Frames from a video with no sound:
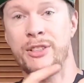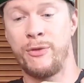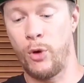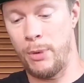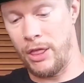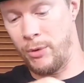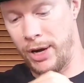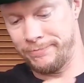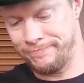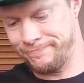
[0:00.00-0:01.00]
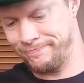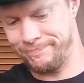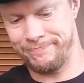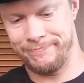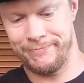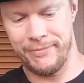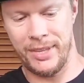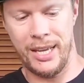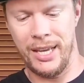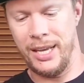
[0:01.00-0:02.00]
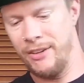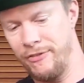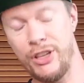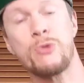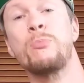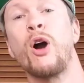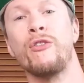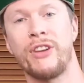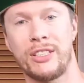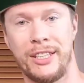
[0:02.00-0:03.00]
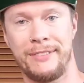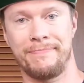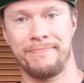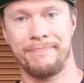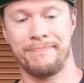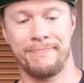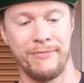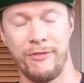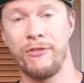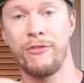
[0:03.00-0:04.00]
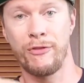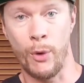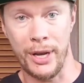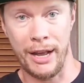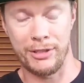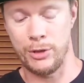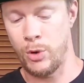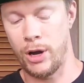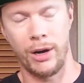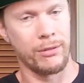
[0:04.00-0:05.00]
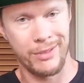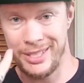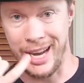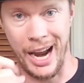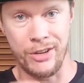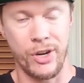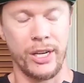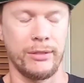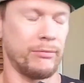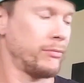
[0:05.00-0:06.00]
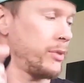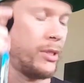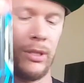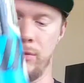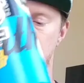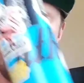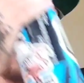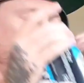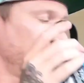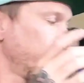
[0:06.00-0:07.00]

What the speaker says: it's full, by the way. Fits perfectly. 40 ounces of water, stay hydrated, okay?